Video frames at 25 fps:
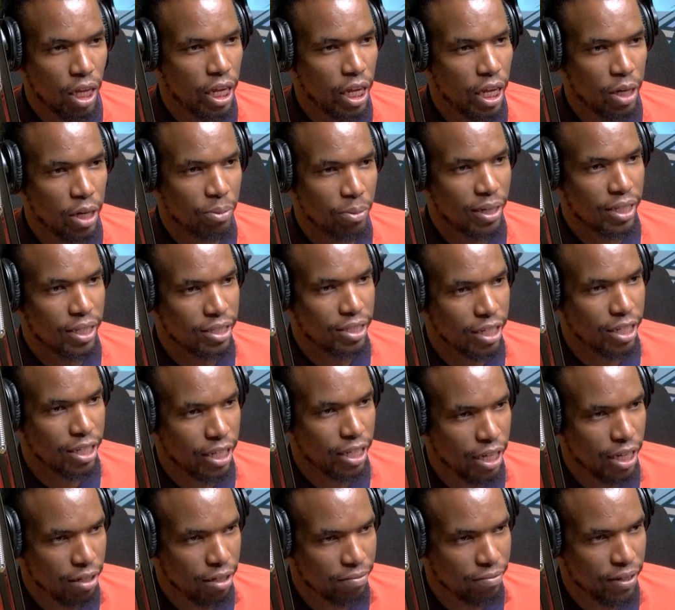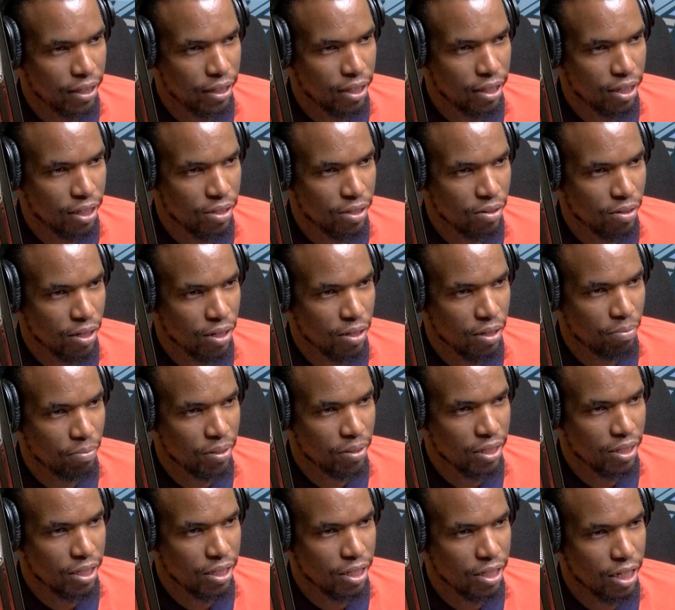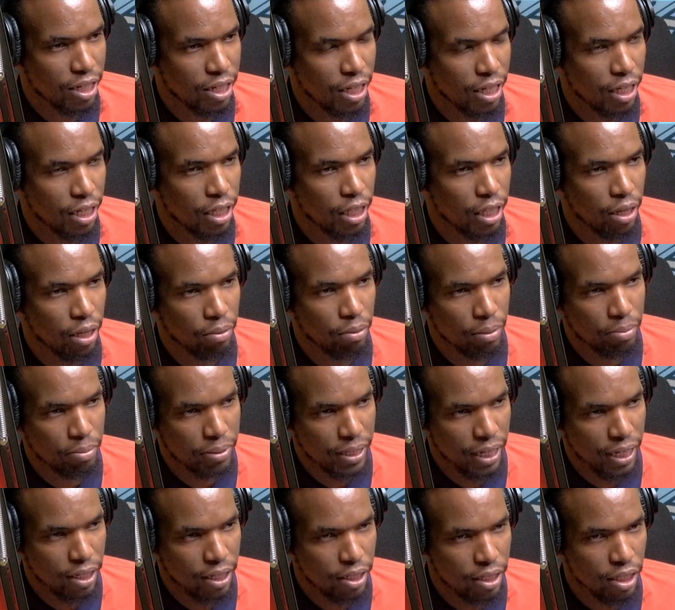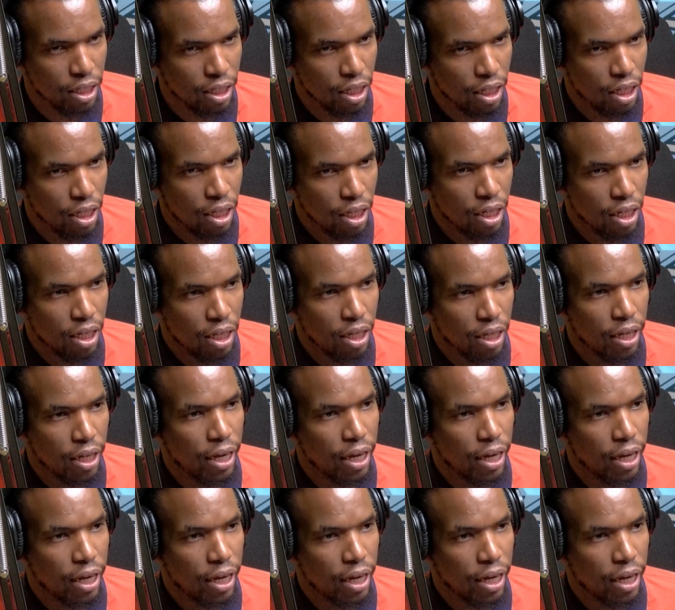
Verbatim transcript: anyone listening can find these on our uh, Business Daily, their website. Okay.